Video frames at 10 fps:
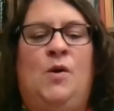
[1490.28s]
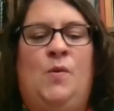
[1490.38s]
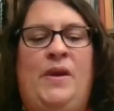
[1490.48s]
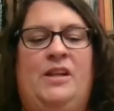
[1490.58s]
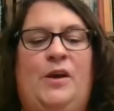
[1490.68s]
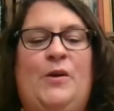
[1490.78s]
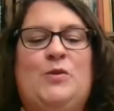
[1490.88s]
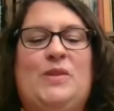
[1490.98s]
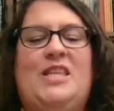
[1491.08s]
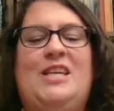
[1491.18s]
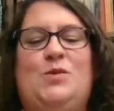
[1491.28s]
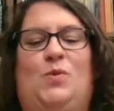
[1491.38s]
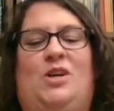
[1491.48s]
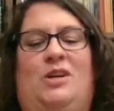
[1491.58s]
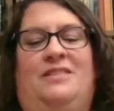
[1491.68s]
We close with these
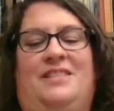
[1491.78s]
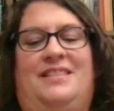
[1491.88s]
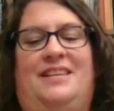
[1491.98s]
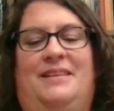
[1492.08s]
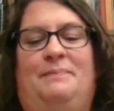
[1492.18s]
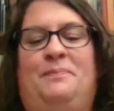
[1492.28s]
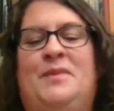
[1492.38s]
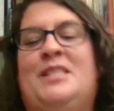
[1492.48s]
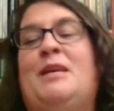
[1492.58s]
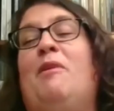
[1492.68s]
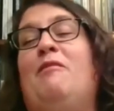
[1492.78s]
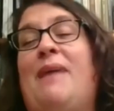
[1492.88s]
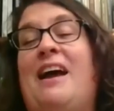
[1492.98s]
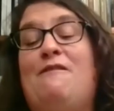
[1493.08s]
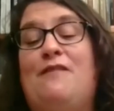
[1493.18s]
words, some of
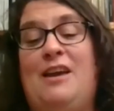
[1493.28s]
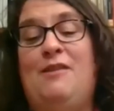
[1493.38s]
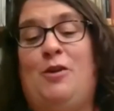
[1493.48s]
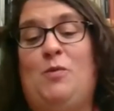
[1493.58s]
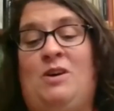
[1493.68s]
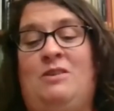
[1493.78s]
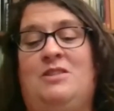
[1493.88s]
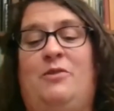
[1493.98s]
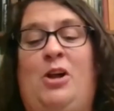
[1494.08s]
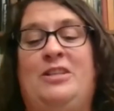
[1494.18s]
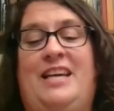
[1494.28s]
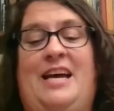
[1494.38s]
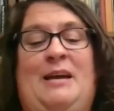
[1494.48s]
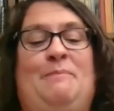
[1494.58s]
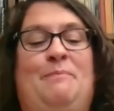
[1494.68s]
my favorite words of all
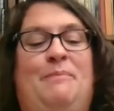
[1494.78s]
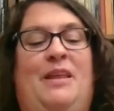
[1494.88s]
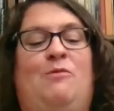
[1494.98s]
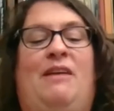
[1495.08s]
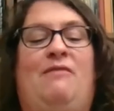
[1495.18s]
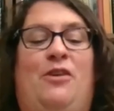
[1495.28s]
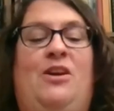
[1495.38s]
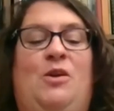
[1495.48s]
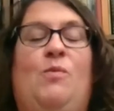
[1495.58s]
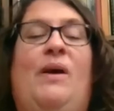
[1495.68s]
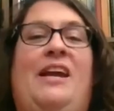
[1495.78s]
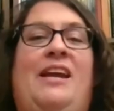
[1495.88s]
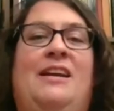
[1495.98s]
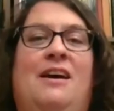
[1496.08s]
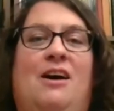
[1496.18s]
time by the Reverend
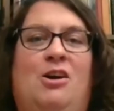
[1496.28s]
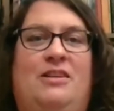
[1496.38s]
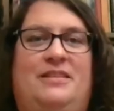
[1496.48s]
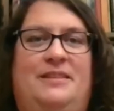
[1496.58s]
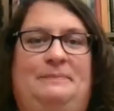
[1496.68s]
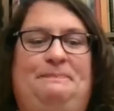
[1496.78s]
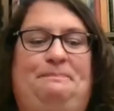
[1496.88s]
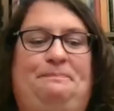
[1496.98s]
Wayne Arnason.